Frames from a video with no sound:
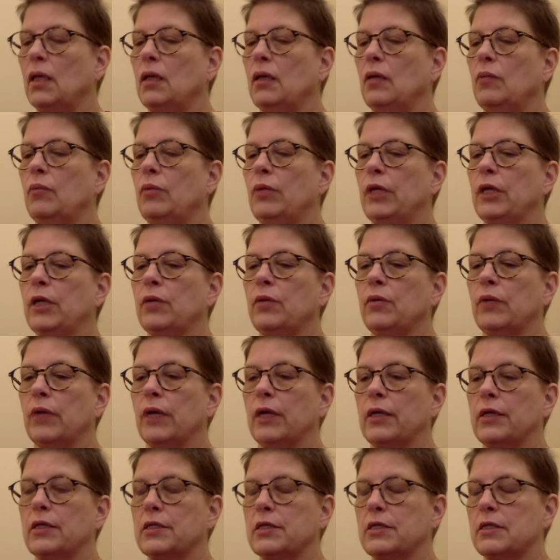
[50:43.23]
Bring
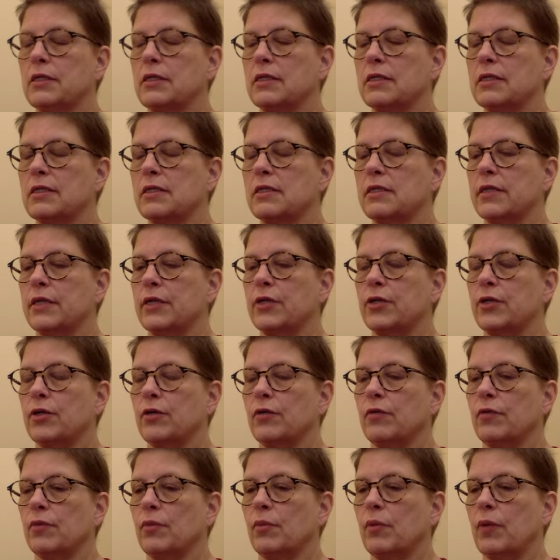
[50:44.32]
awareness to the sensation of
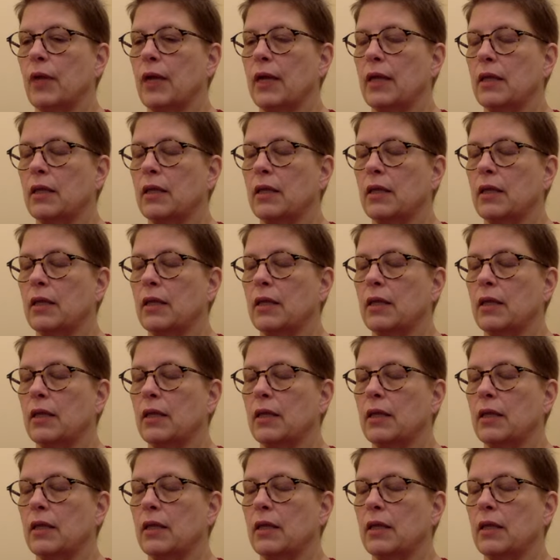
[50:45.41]
the breath.